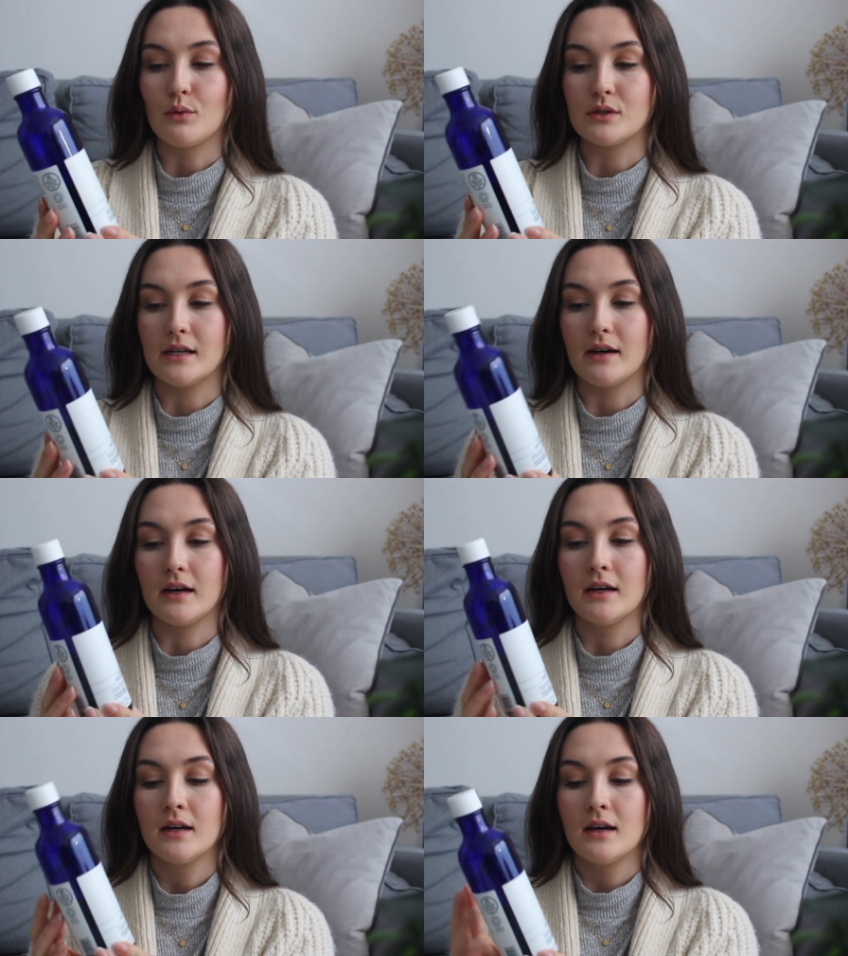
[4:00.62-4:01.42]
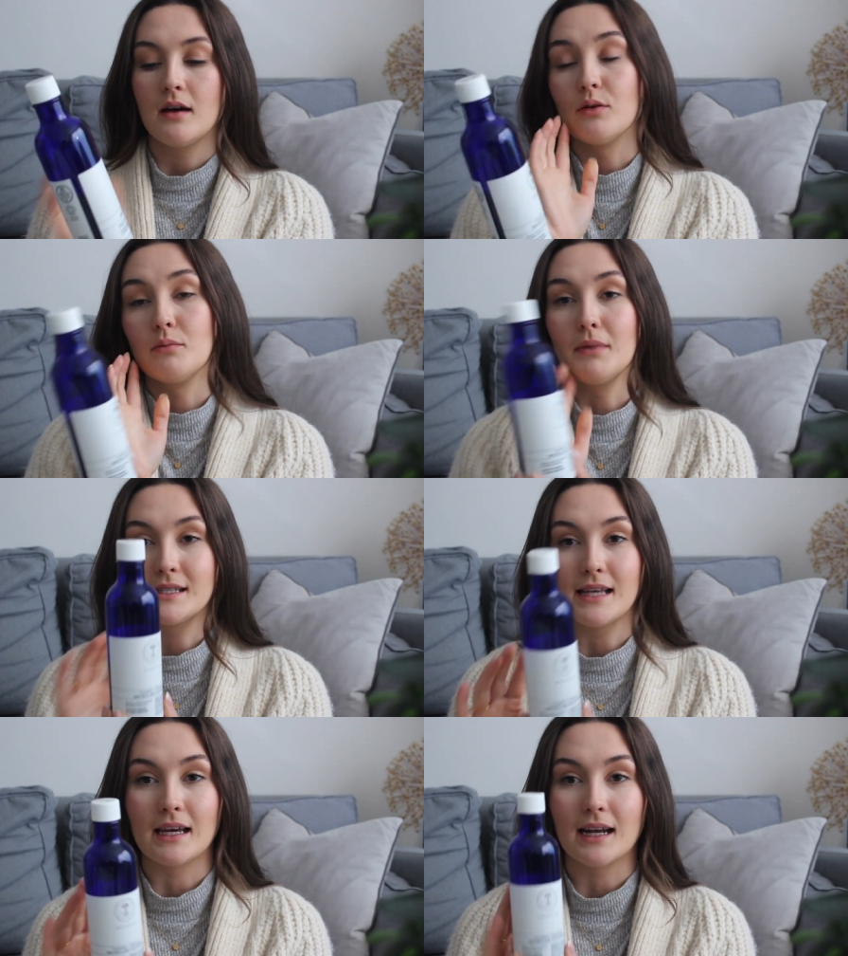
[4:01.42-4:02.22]
Water or
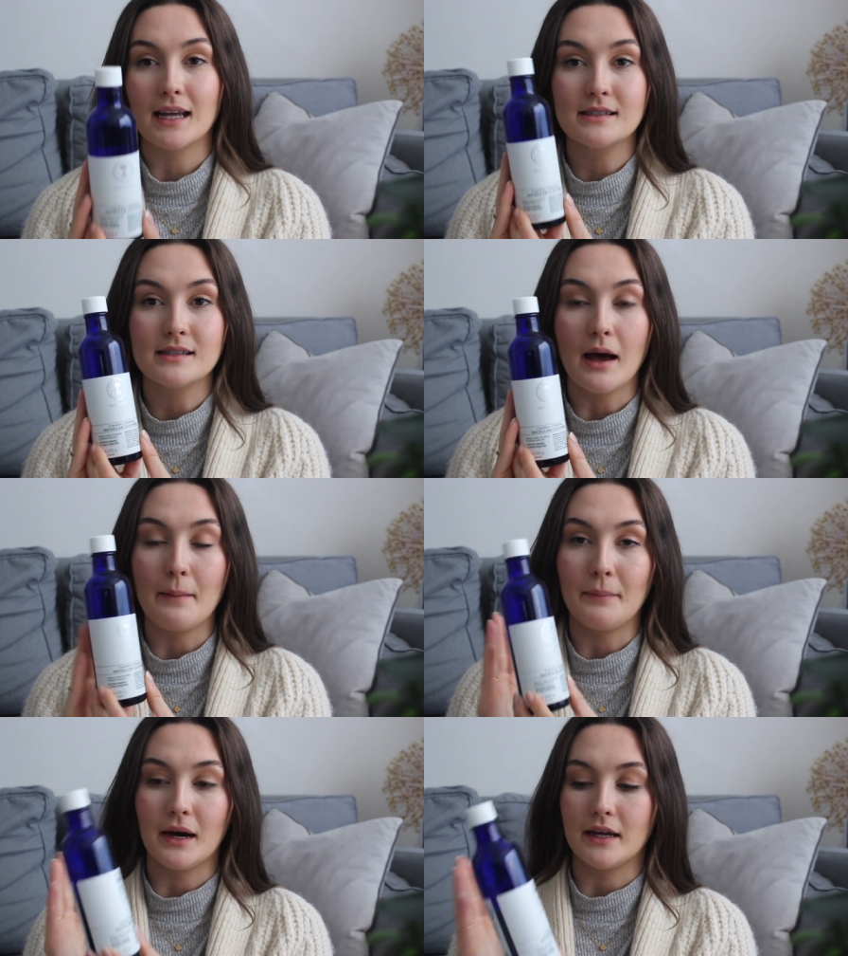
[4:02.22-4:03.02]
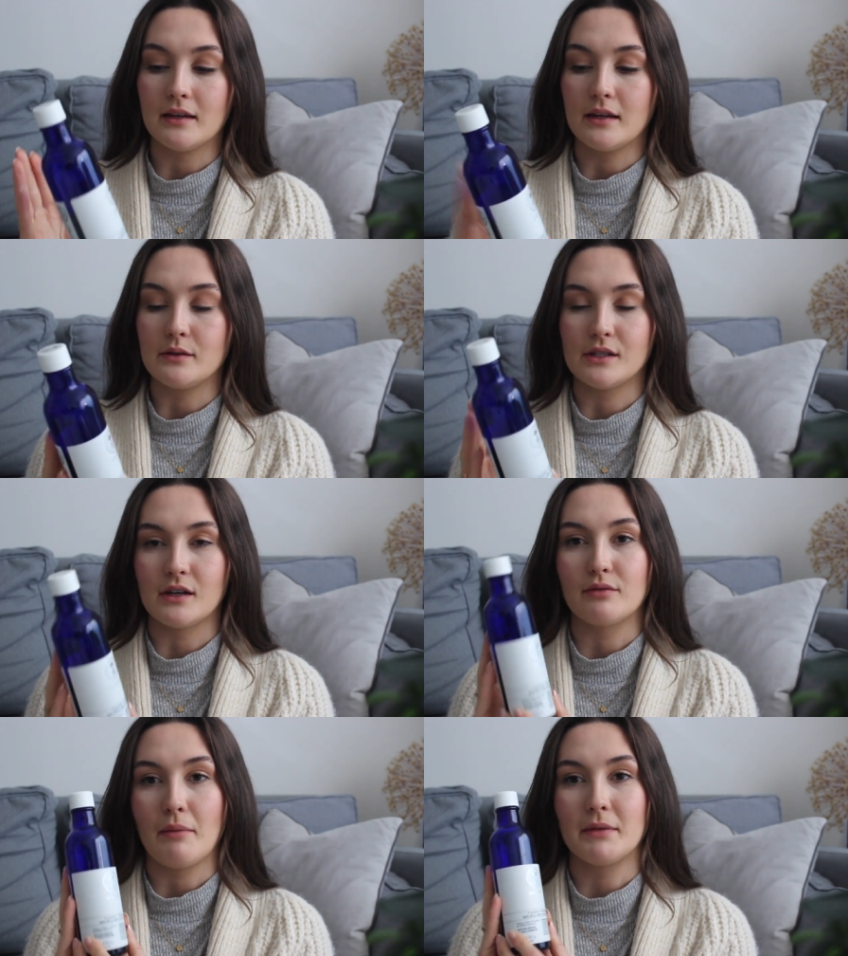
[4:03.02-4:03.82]
Micellar Cleanser by Neal's
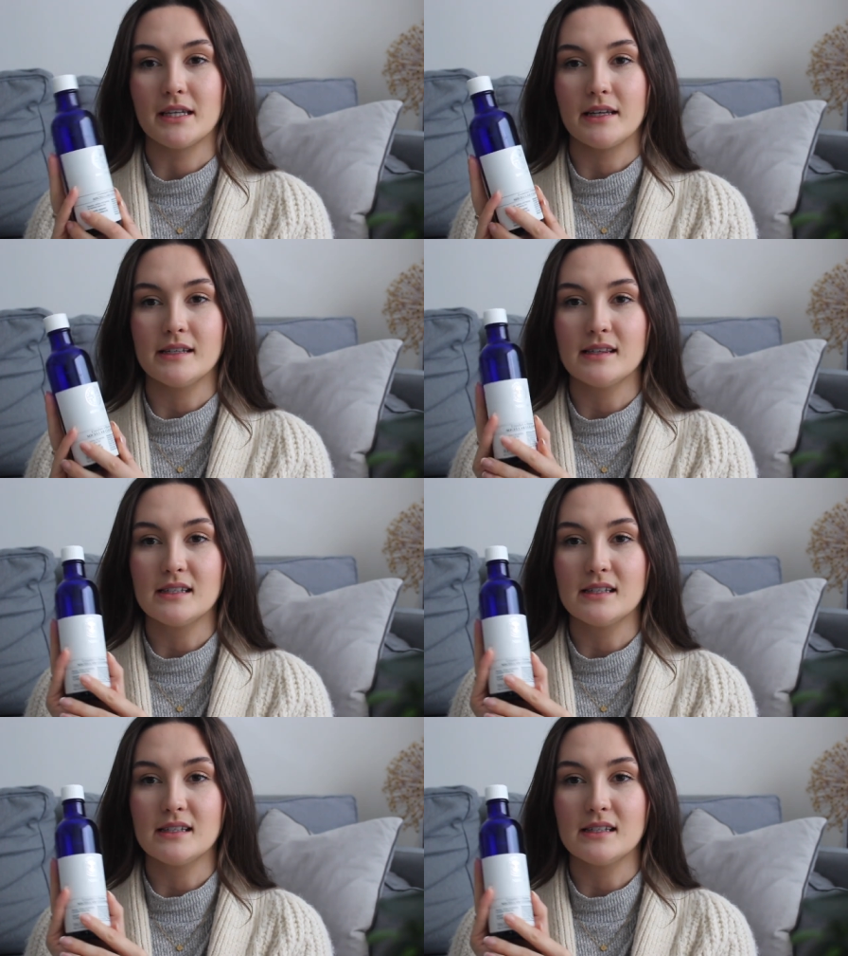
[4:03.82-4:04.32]
Yard Remedies.